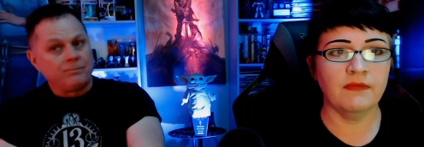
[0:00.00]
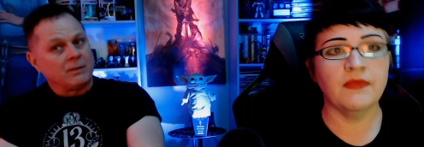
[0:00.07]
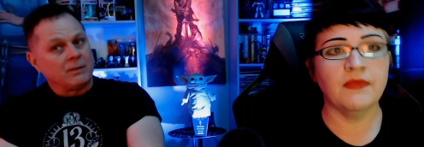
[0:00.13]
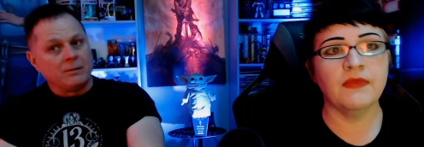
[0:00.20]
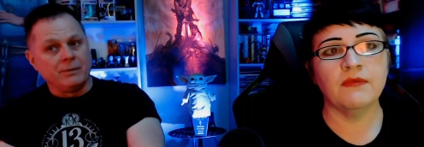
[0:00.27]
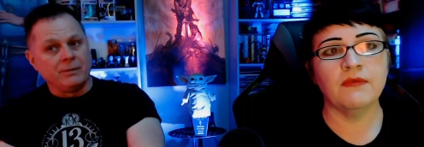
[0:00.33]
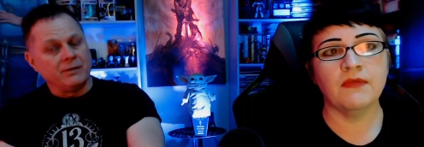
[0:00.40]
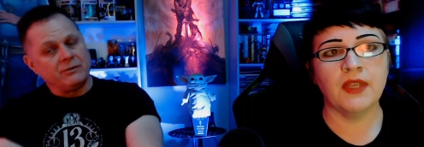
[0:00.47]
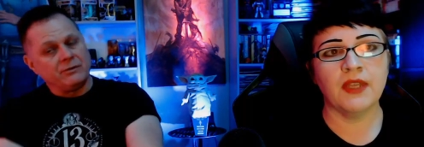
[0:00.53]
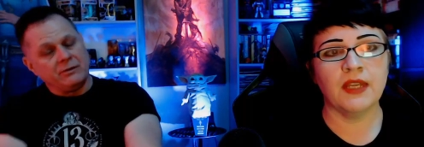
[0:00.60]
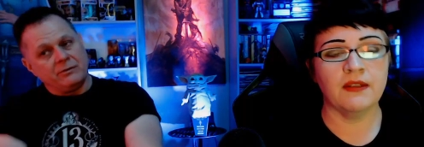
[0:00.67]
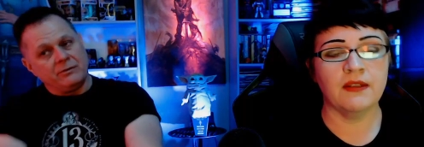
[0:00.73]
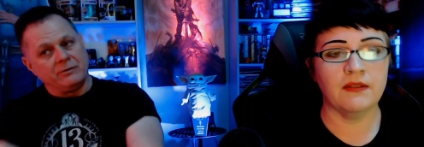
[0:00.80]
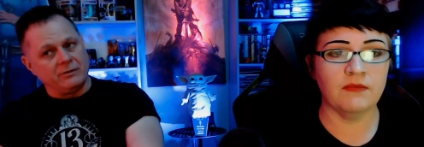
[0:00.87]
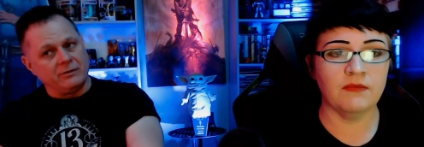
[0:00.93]
Speaker 1: But the,
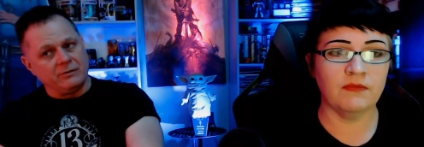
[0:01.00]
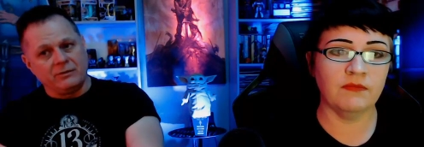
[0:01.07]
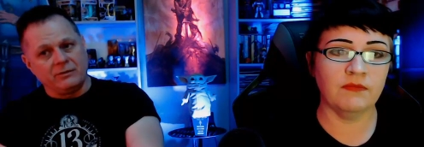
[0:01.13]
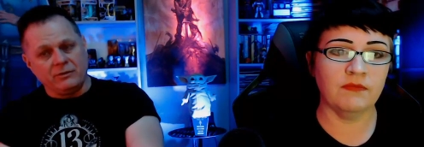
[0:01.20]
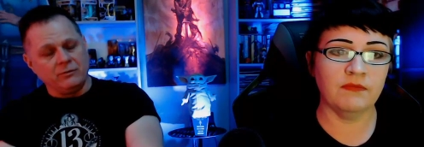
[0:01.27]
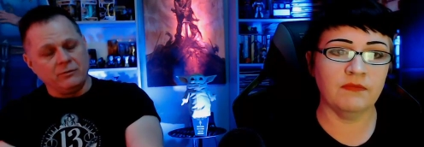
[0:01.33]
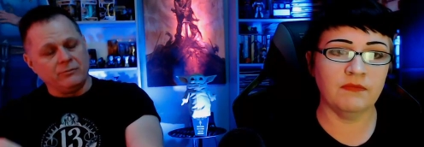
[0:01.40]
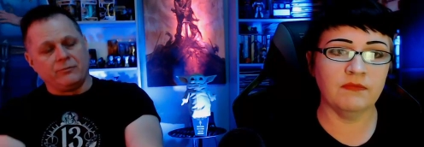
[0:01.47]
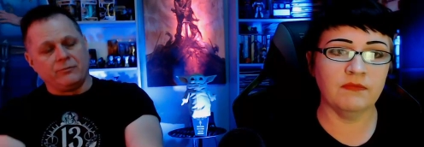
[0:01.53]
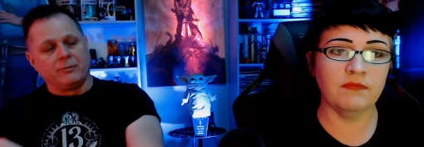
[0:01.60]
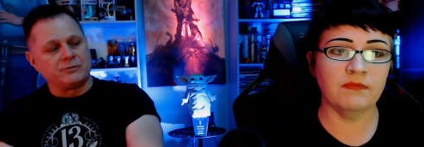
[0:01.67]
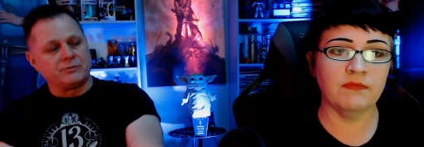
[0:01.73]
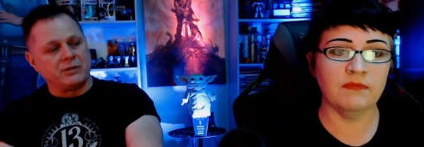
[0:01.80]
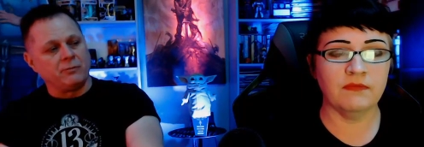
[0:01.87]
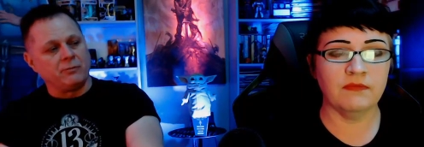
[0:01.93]
the, the uniforms
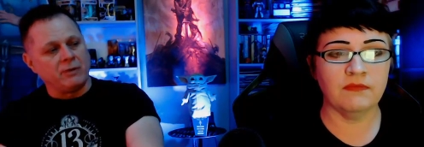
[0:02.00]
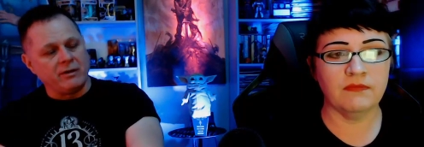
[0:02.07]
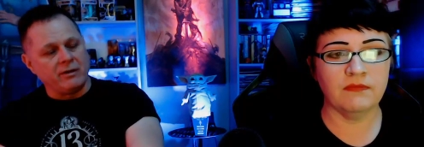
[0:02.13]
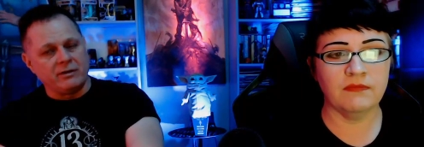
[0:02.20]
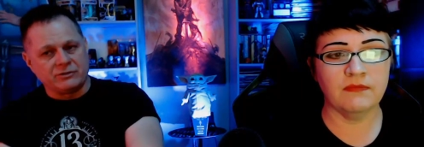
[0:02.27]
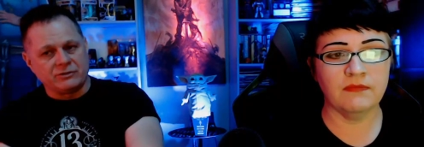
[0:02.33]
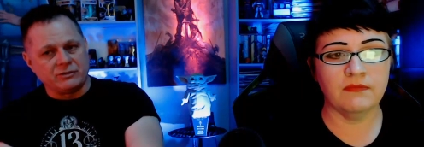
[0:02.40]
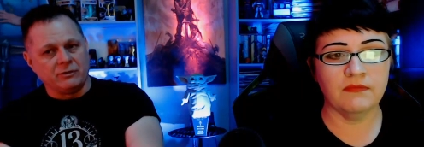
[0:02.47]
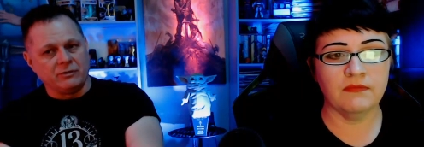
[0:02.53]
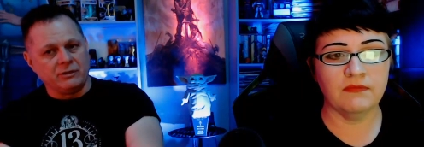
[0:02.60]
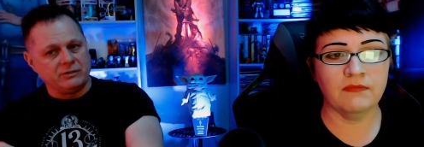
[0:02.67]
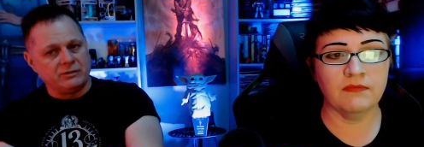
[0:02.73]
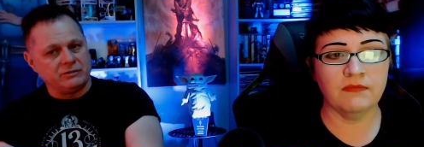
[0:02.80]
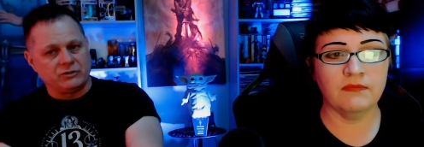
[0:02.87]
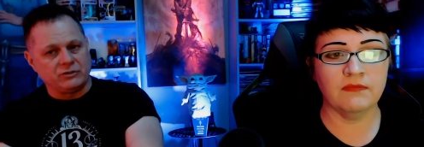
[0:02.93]
they're wearing is,
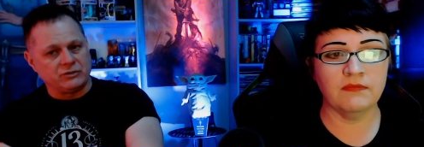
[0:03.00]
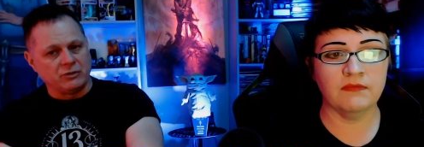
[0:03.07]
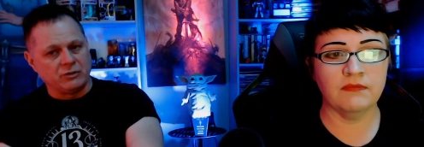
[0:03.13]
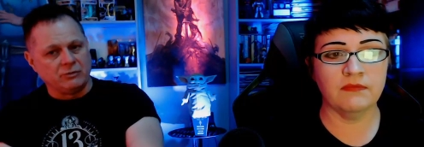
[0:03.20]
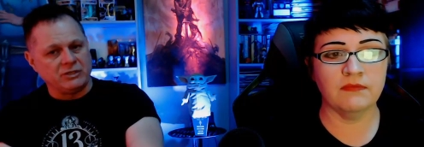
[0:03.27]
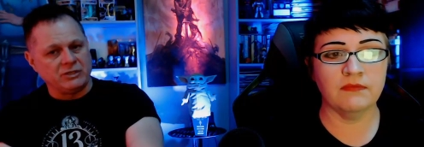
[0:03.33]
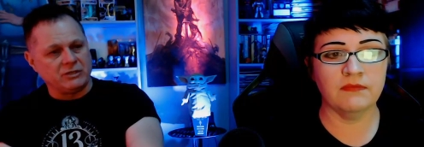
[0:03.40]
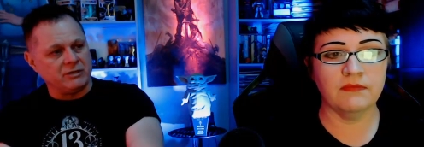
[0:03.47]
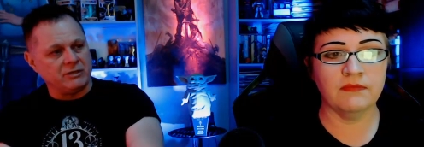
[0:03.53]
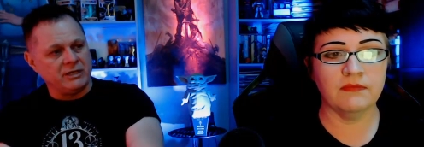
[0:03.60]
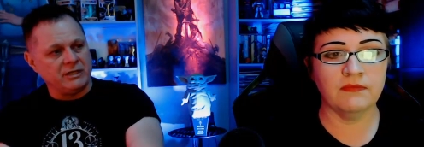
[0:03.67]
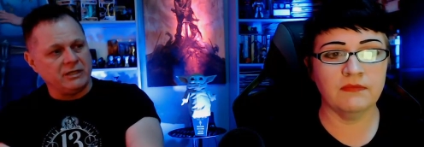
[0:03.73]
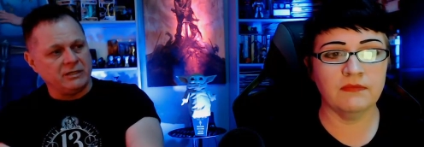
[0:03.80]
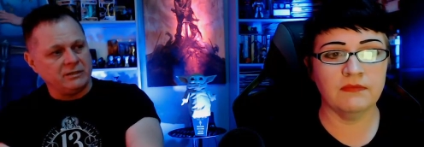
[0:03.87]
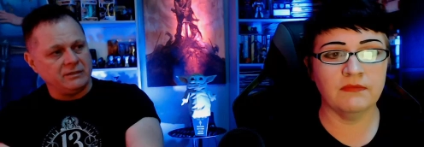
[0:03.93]
is just OD
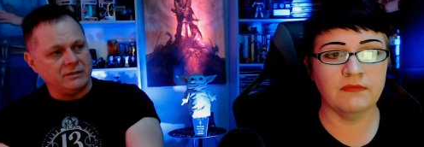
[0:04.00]
green.